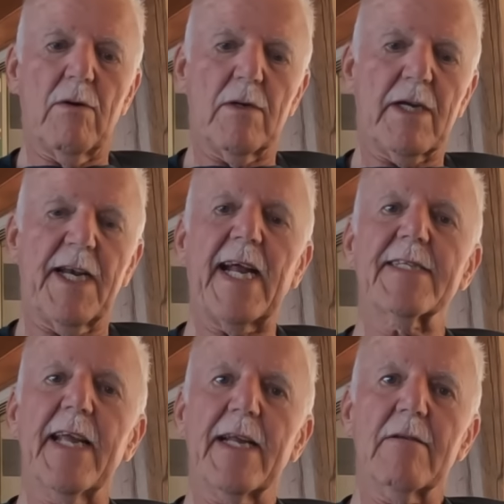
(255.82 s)

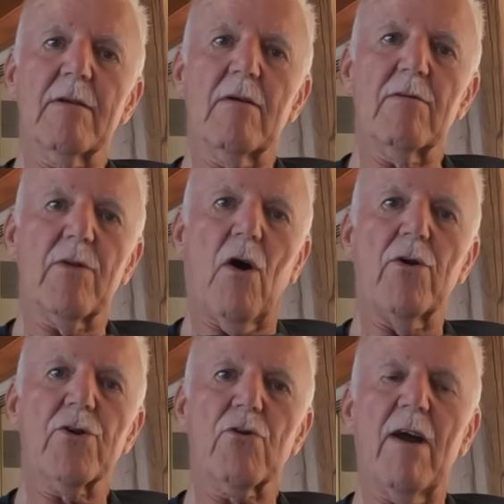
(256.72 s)
Connecting
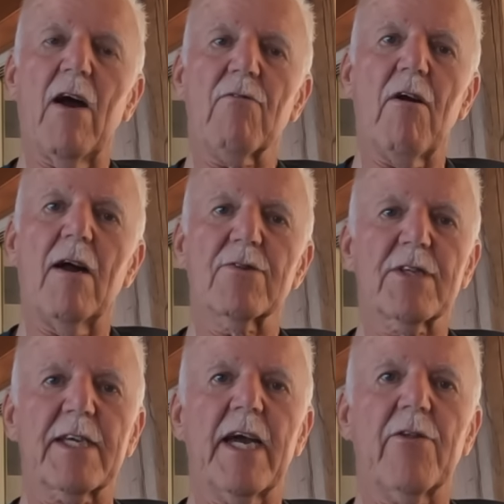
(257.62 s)
all your ground rods
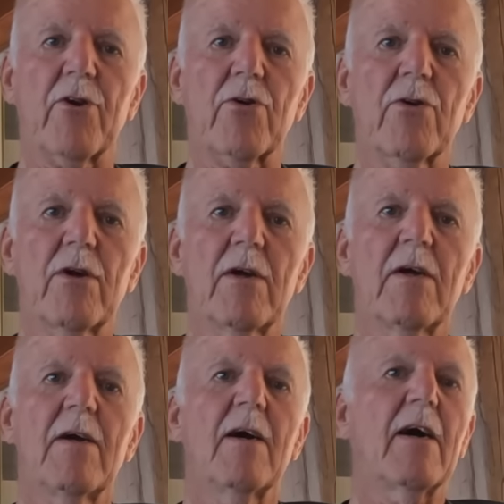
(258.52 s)
together
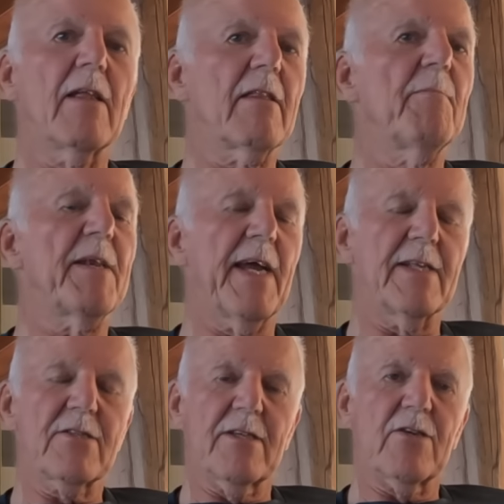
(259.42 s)

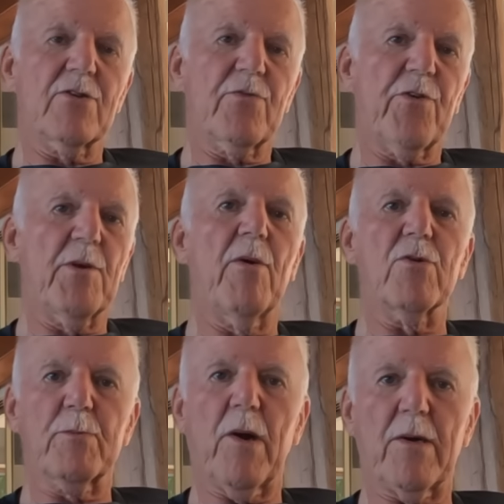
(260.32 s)
eliminates this for the
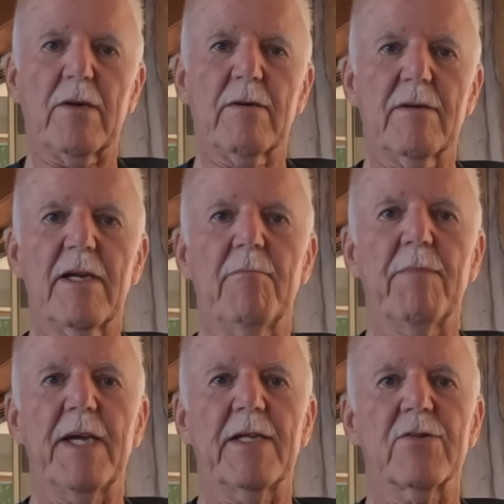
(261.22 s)
most part. It
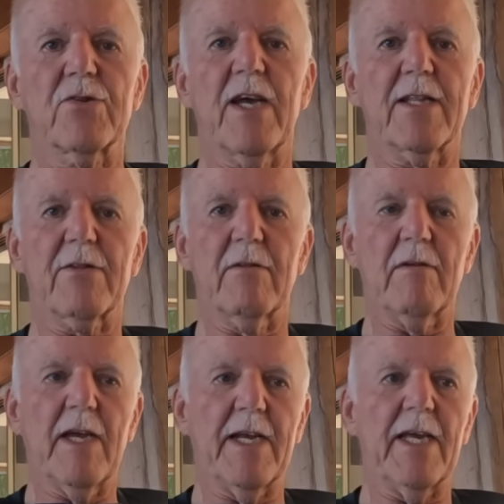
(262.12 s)
means that
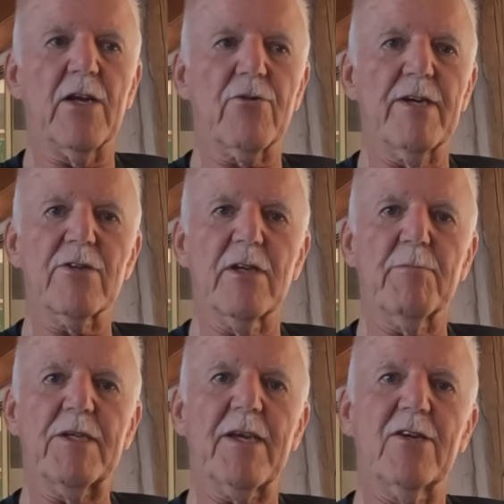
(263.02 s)
any increase in
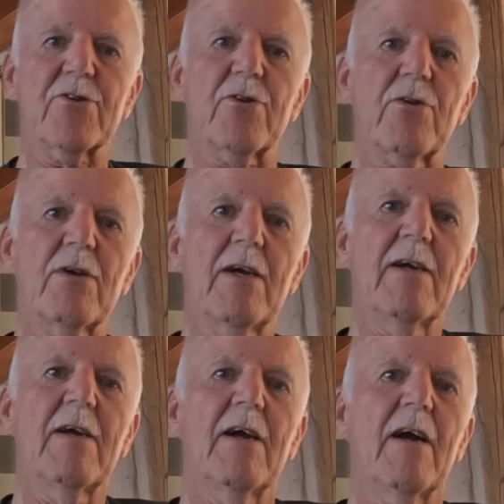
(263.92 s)
potential
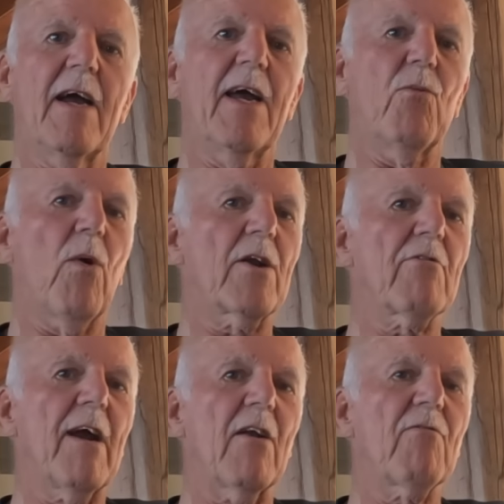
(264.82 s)
in one
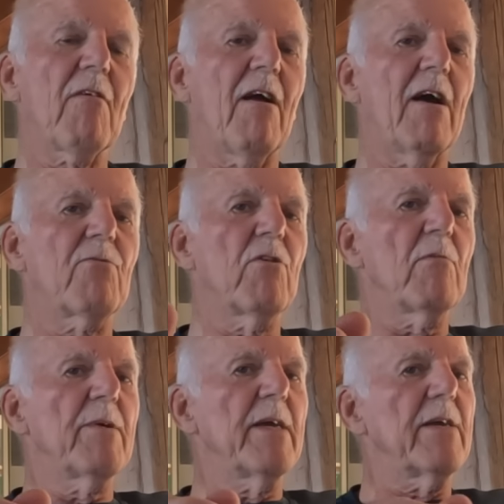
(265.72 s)
ground rod
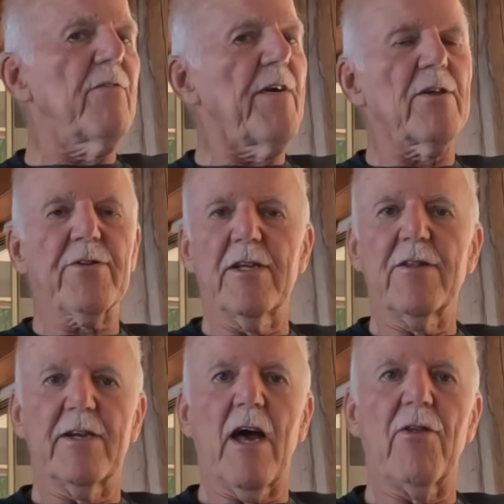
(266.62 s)
will be felt
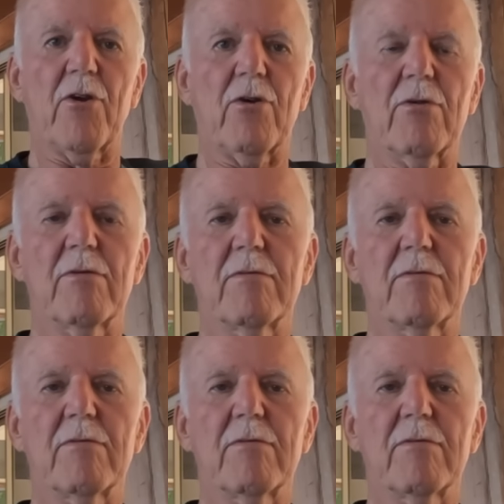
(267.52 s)
in another,